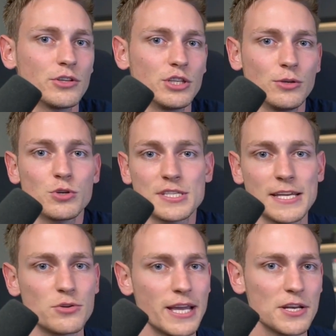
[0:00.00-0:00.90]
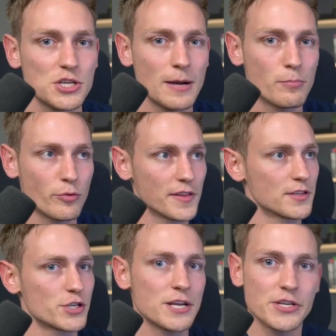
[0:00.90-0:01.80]
you just had to catch up
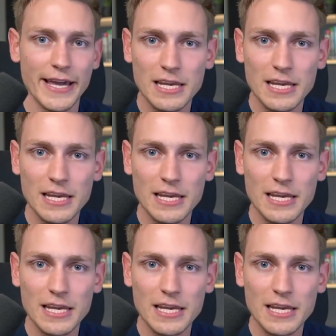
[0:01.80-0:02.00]
with changing